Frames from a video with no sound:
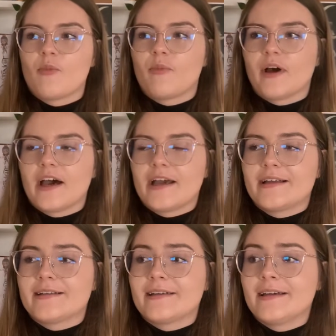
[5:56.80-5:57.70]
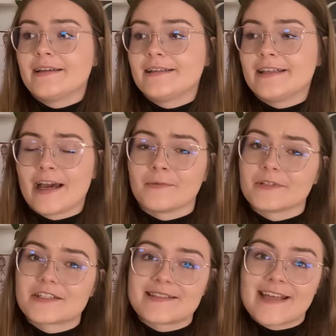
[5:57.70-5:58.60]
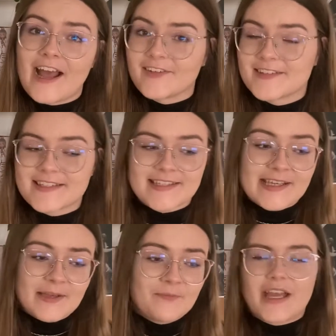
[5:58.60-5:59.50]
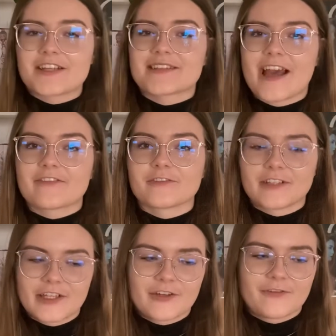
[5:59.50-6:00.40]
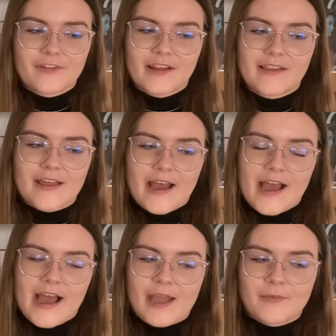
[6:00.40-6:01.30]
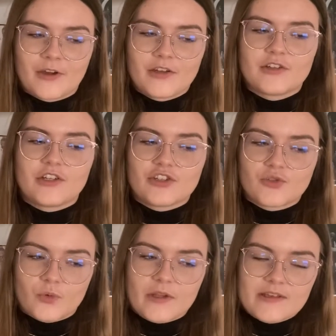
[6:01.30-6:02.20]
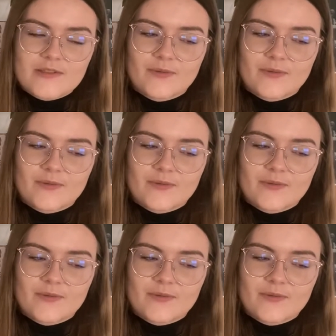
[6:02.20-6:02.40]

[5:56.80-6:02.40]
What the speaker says: but yeah, we'll just have to see. I just have a really good feeling that I'm gonna enjoy this